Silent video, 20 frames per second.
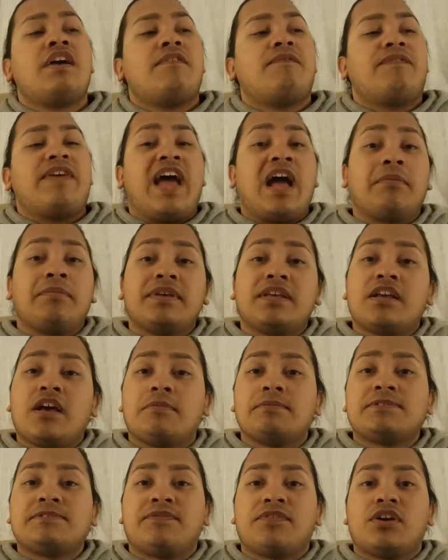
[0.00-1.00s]
family
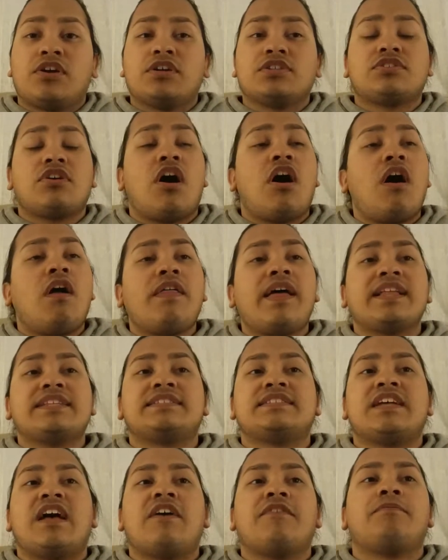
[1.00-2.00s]
comes first, all that
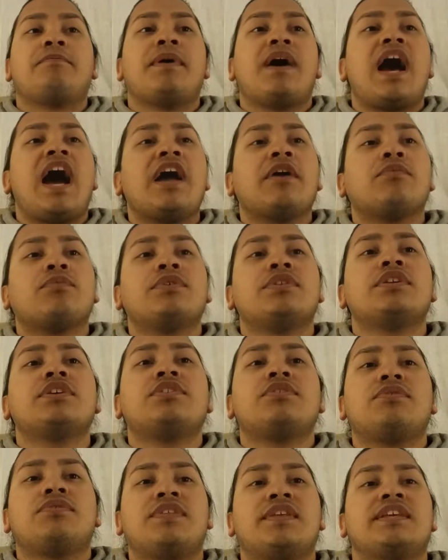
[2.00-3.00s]
stuff, but I really
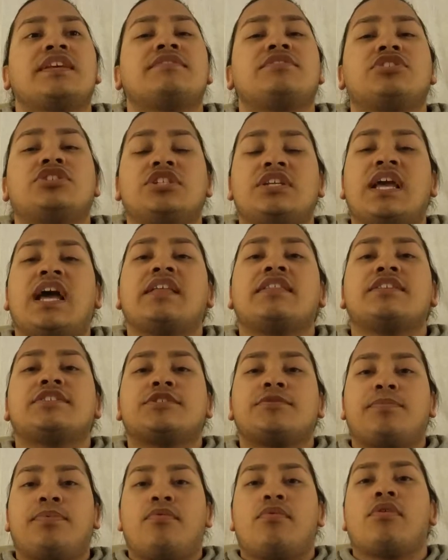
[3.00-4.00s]
do think if she had the
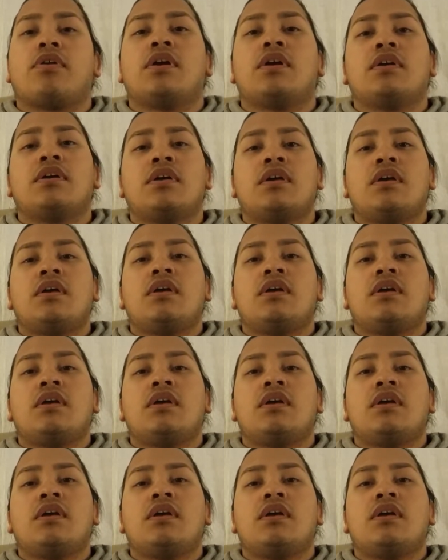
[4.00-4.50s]
support